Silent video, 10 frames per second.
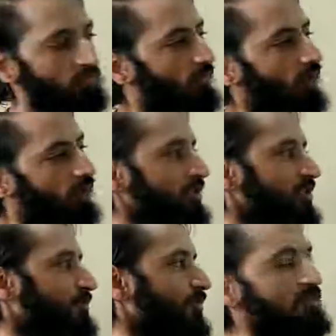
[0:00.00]
Follow
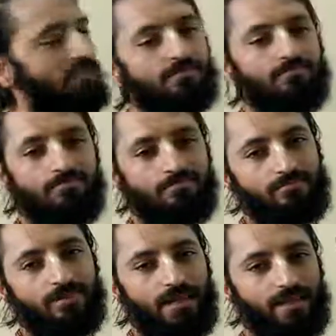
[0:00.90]
this process
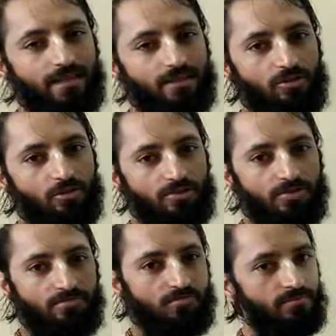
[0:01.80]
and then it
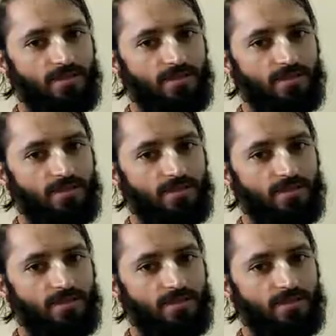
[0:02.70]
goes.